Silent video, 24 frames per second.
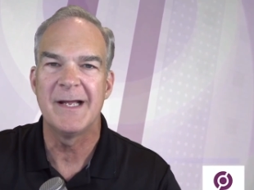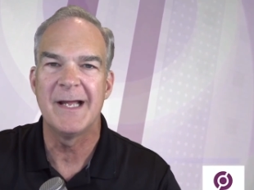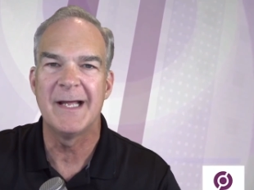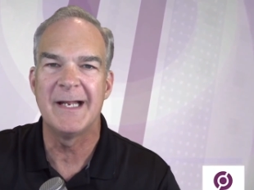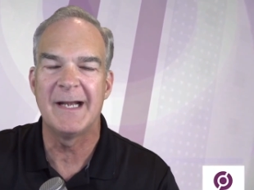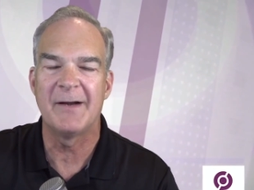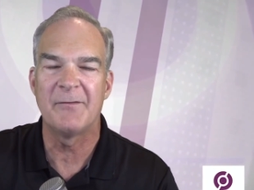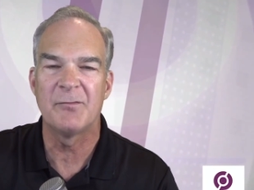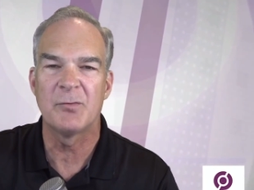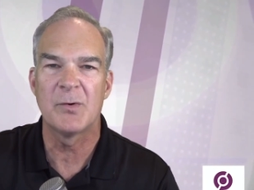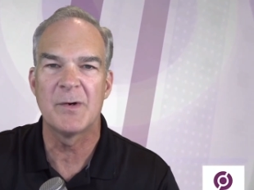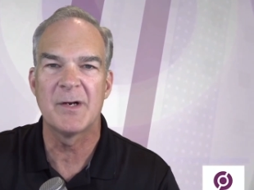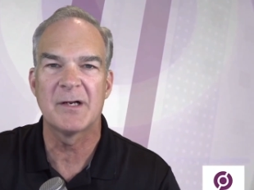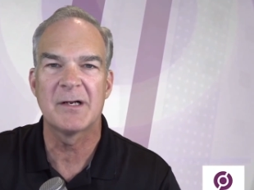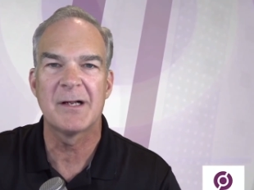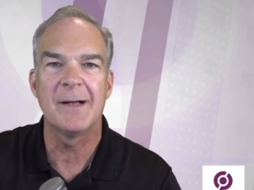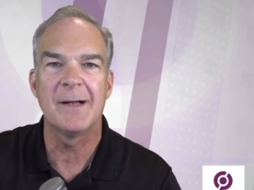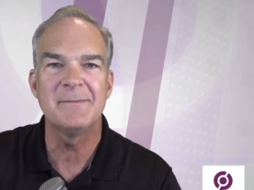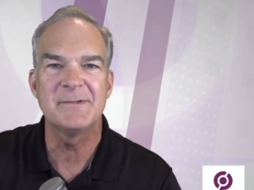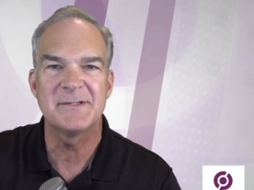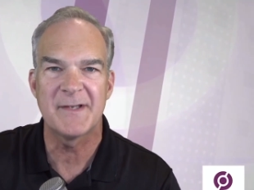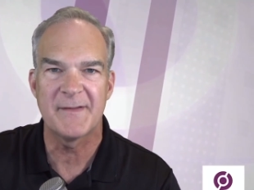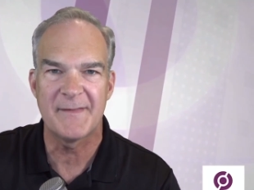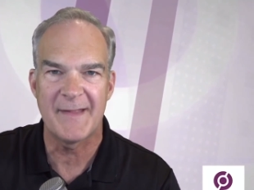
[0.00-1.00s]
And everyone that
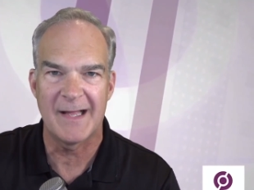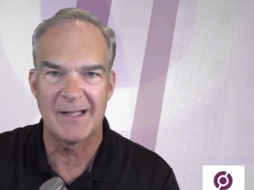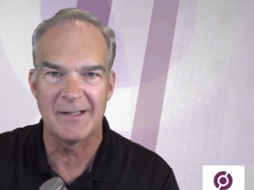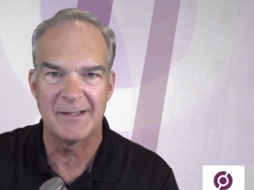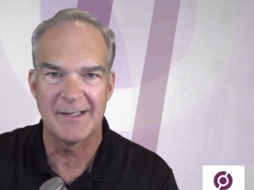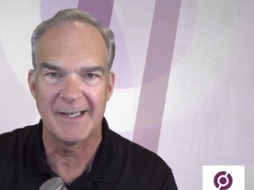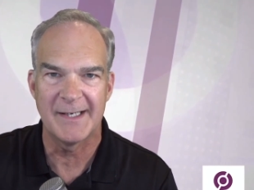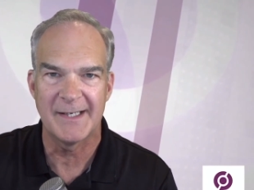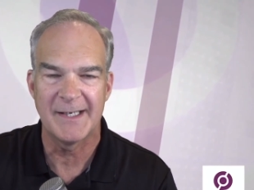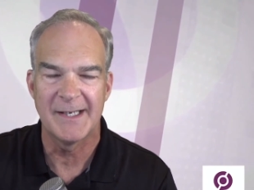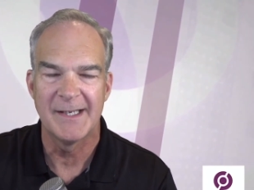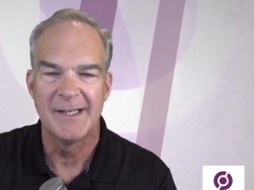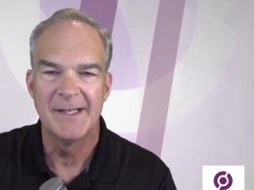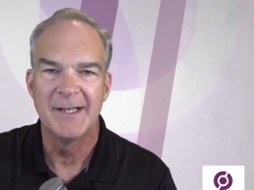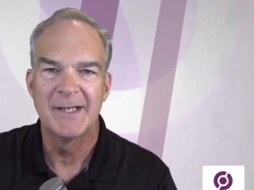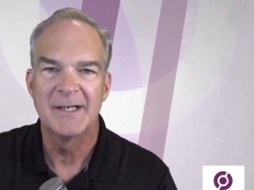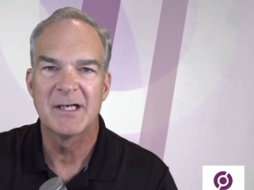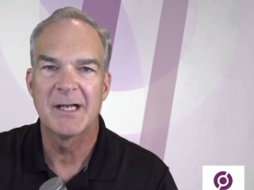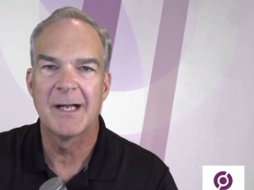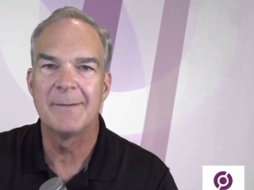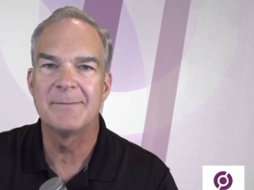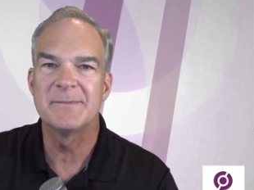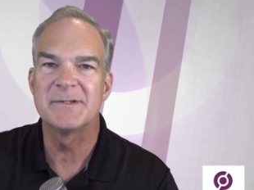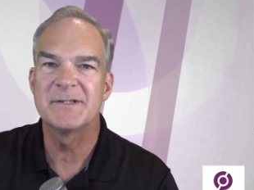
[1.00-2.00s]
comes to that link
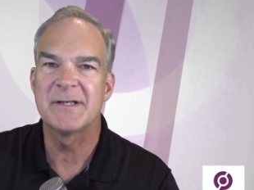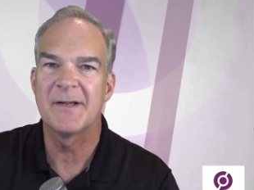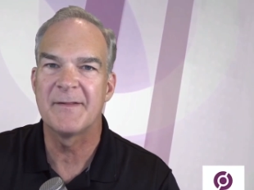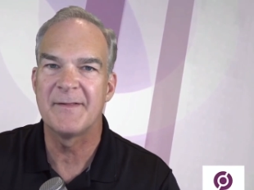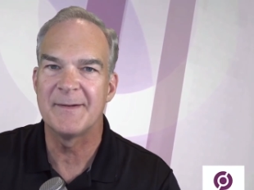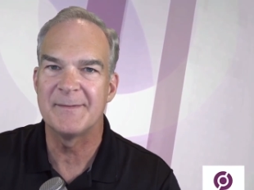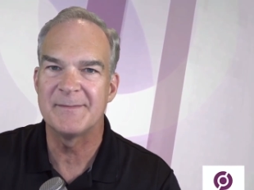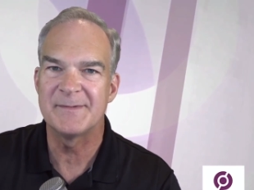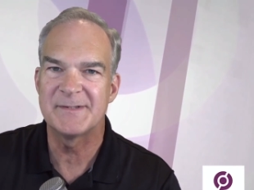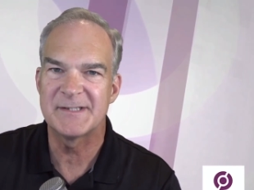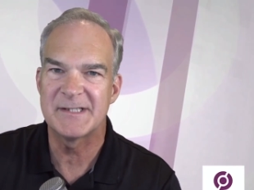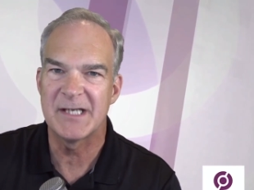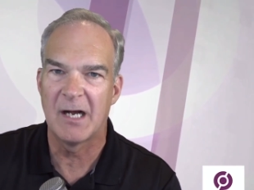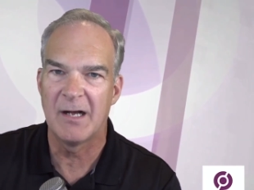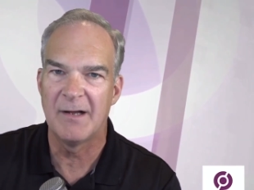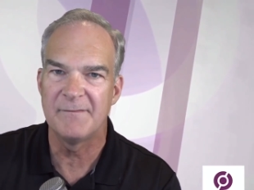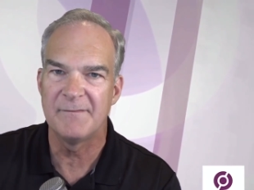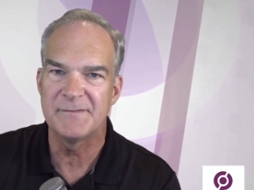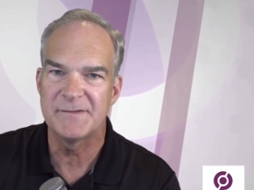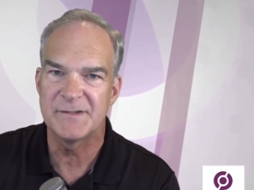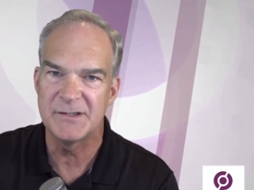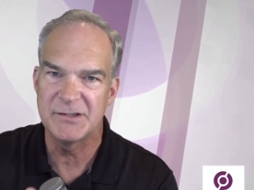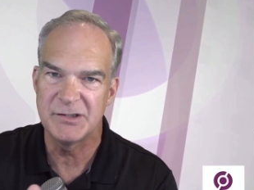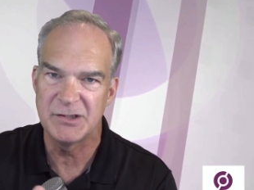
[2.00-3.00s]
comes to
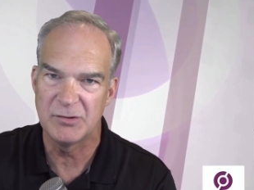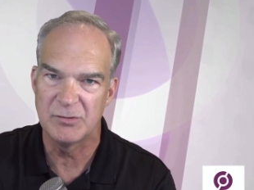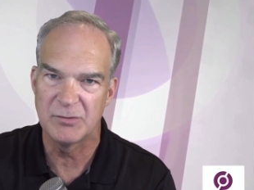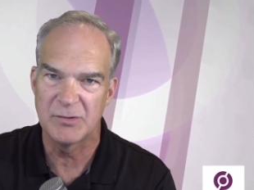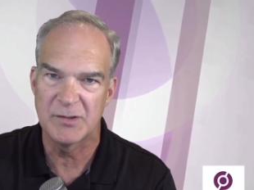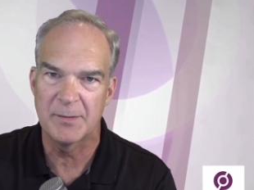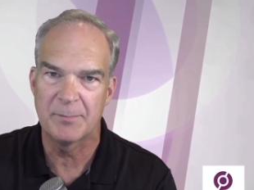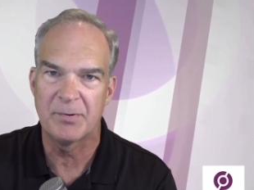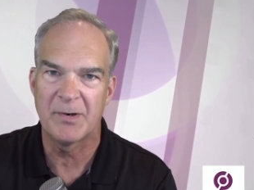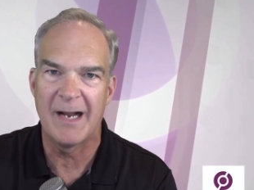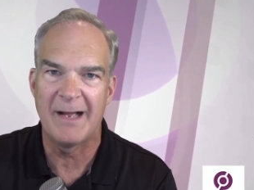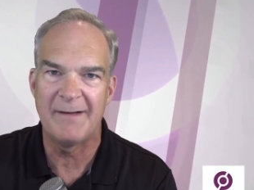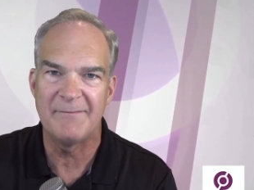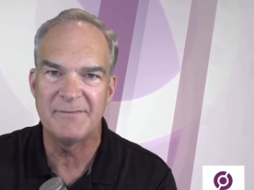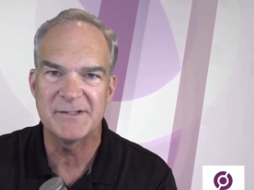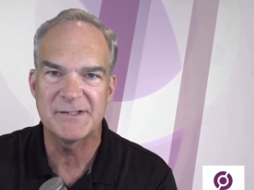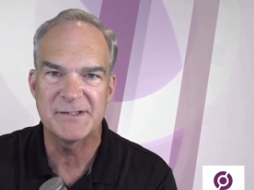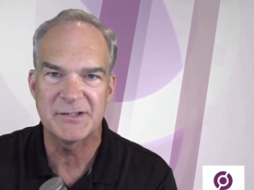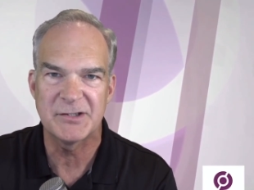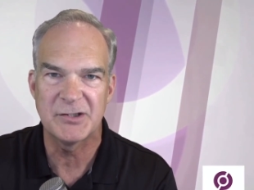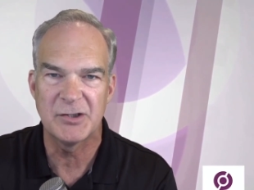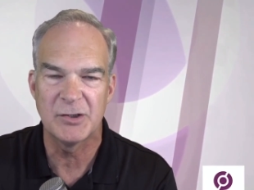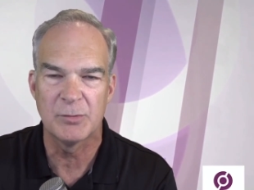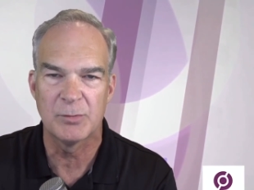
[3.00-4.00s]
themselves and you in a private,
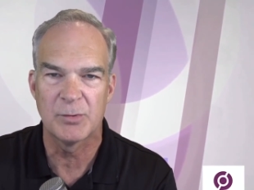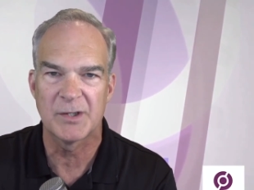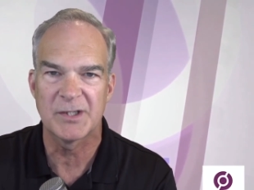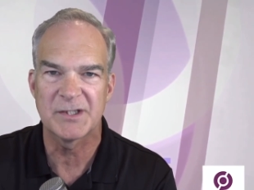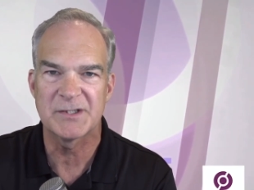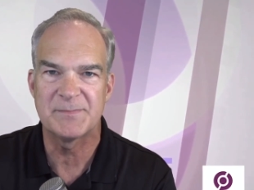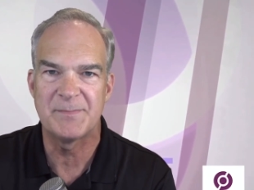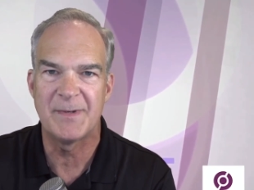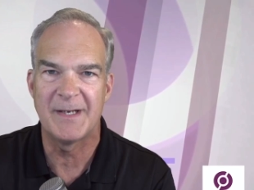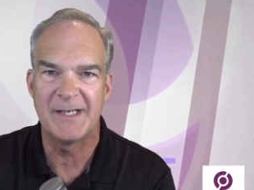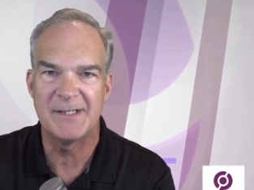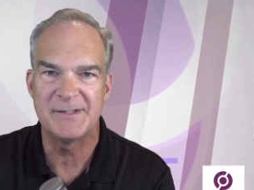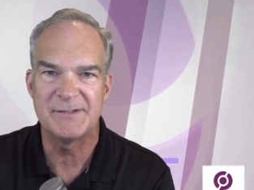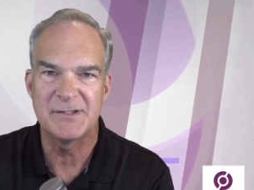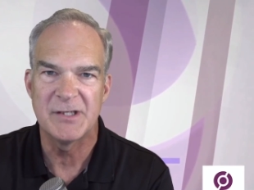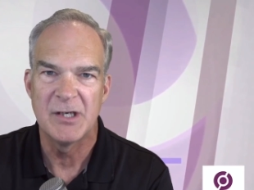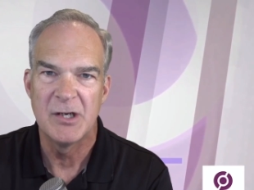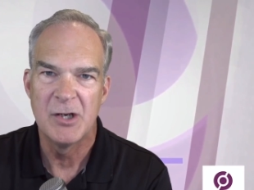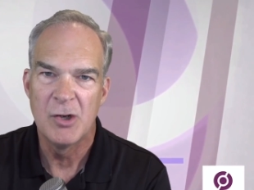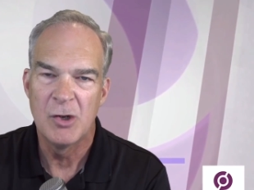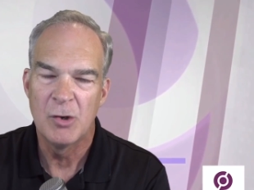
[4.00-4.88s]
secure workspace